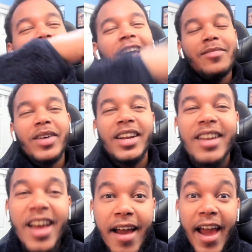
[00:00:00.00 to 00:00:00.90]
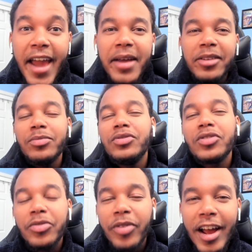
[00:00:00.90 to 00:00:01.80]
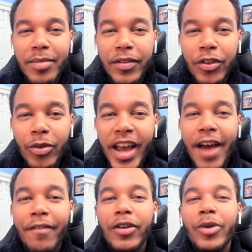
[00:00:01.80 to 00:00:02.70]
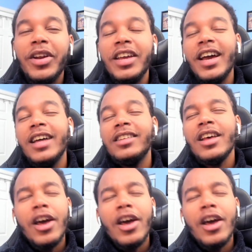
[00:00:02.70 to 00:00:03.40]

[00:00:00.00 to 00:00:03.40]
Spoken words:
like button and subscribe if you haven't already, guys.